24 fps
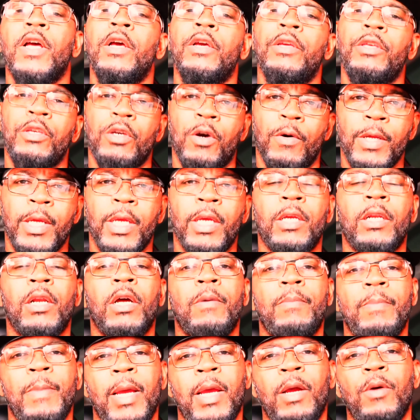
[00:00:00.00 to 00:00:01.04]
You're gonna end up,
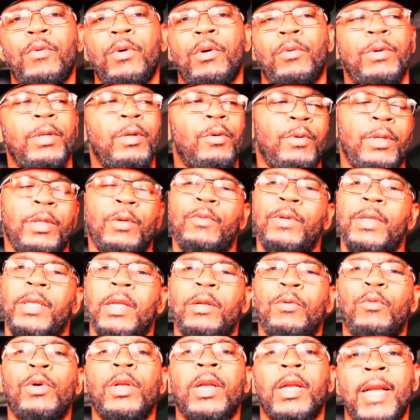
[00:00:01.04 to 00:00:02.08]
man, with with with, the,
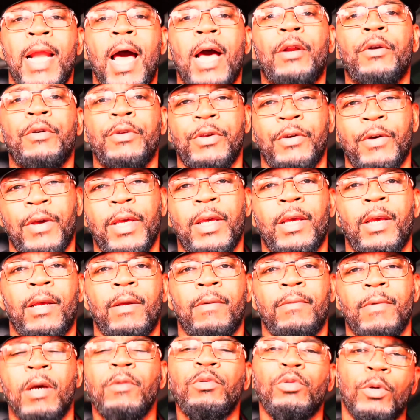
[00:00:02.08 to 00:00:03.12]
with a knot on your head.
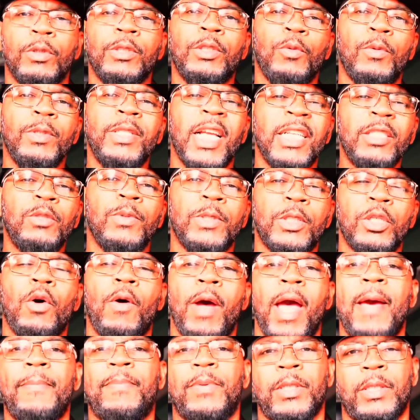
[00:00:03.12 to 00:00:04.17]
That's what's gonna
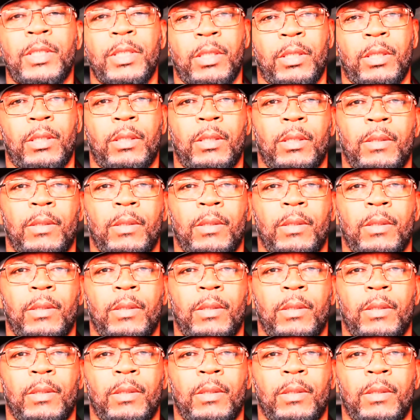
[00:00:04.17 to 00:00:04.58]
happen to you.